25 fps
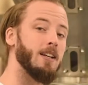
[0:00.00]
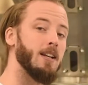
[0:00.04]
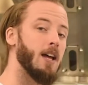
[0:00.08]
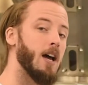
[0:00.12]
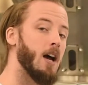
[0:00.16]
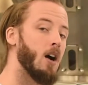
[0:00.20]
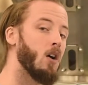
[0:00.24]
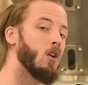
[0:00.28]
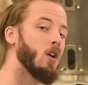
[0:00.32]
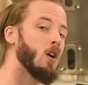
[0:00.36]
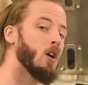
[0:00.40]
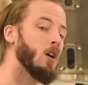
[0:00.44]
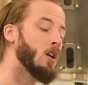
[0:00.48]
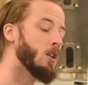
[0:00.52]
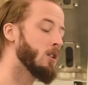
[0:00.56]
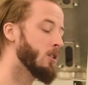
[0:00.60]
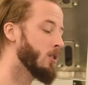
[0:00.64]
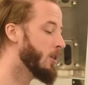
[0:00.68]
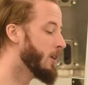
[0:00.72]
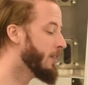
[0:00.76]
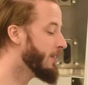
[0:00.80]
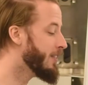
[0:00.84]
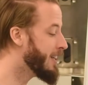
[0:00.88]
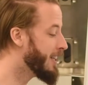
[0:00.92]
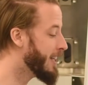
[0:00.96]
Now,
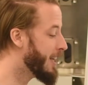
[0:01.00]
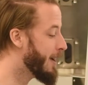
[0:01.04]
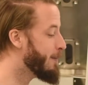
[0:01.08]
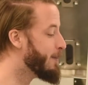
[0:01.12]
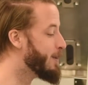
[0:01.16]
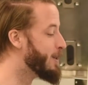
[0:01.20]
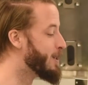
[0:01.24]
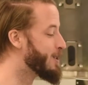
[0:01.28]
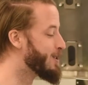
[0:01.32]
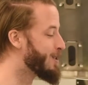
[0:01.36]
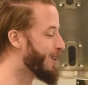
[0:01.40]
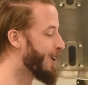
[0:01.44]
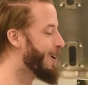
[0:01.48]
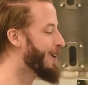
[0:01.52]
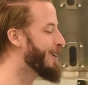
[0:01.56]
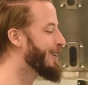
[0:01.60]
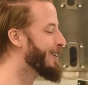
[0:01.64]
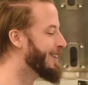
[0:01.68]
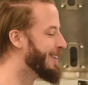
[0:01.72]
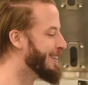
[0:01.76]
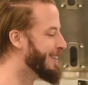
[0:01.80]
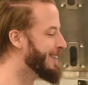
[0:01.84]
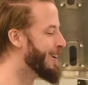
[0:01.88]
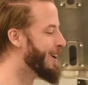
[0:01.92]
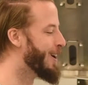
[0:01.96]
don't even get me
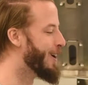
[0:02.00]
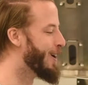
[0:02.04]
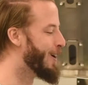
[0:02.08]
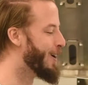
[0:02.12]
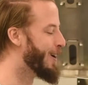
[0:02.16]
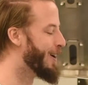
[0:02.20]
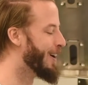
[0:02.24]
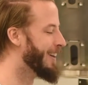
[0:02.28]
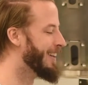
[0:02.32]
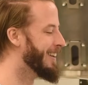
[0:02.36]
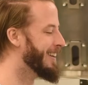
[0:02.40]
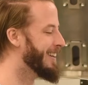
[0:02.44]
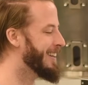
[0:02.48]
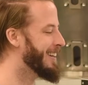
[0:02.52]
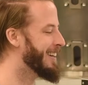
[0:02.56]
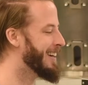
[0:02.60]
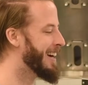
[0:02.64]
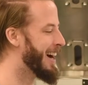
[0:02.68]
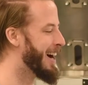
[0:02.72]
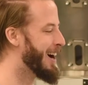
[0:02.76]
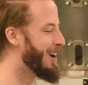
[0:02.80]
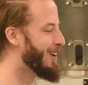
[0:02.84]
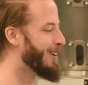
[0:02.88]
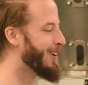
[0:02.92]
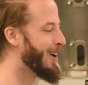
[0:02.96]
started on
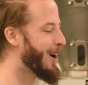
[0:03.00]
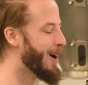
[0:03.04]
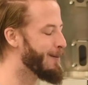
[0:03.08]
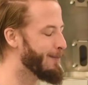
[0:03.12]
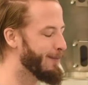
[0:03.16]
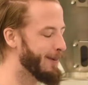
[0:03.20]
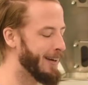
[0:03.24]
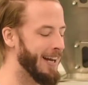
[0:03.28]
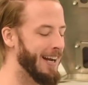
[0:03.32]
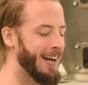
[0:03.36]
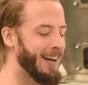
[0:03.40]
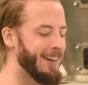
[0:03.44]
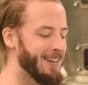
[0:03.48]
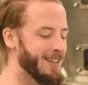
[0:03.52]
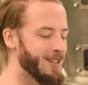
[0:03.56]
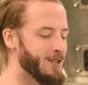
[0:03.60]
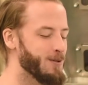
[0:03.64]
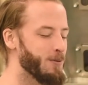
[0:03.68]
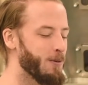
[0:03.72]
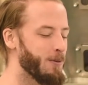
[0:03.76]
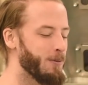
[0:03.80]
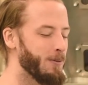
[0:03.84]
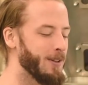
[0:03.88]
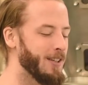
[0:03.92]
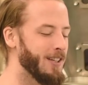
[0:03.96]
how complicated this
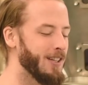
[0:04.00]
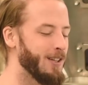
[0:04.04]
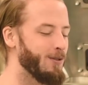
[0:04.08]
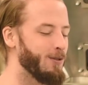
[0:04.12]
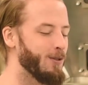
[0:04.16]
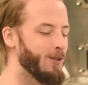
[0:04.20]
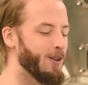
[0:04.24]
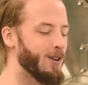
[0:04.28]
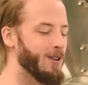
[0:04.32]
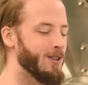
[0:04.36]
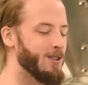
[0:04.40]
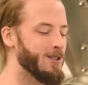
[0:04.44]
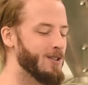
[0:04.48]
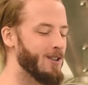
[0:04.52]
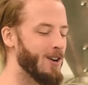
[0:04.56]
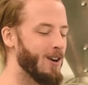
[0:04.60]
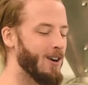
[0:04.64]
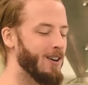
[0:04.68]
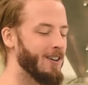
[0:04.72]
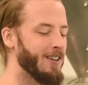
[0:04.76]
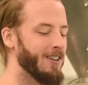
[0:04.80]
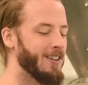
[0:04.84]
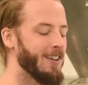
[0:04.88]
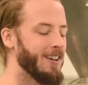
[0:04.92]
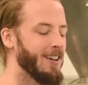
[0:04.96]
will be if you're gonna
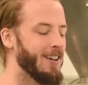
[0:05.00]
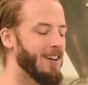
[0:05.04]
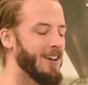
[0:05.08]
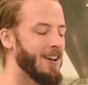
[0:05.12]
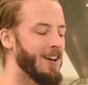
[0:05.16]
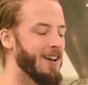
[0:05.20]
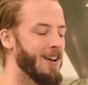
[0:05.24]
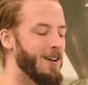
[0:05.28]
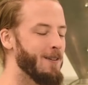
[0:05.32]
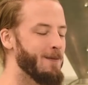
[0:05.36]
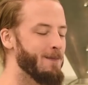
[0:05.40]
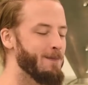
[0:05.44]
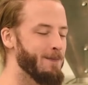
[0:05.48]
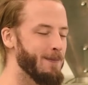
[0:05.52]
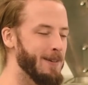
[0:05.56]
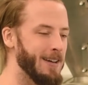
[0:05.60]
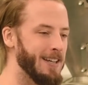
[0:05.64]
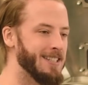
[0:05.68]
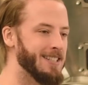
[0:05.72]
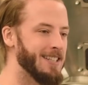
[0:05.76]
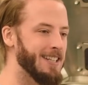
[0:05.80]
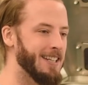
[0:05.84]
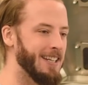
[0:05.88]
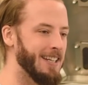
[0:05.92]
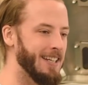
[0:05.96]
start
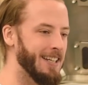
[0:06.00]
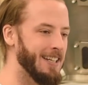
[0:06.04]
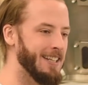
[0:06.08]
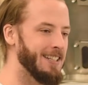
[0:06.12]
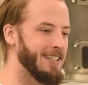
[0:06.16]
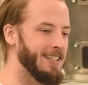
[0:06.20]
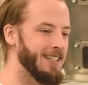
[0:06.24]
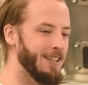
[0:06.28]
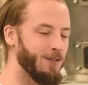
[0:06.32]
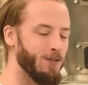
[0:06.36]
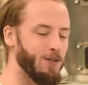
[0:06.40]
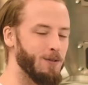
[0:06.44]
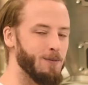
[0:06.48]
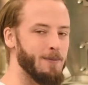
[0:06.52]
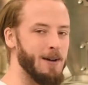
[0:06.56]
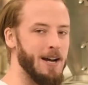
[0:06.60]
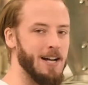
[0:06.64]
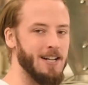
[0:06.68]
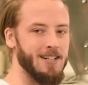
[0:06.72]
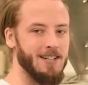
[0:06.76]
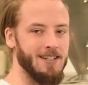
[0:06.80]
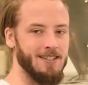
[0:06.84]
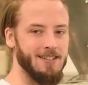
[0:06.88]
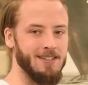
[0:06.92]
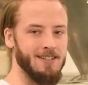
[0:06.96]
mixing in different
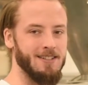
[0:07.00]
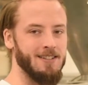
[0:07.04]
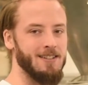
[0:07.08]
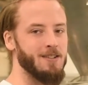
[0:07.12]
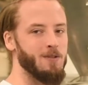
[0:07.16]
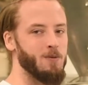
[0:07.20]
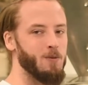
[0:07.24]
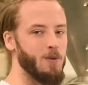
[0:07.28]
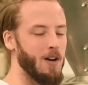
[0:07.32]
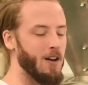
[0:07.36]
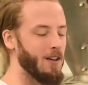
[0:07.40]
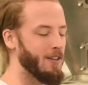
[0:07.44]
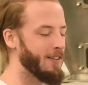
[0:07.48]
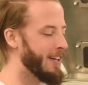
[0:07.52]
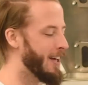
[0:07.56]
batch sizes as well.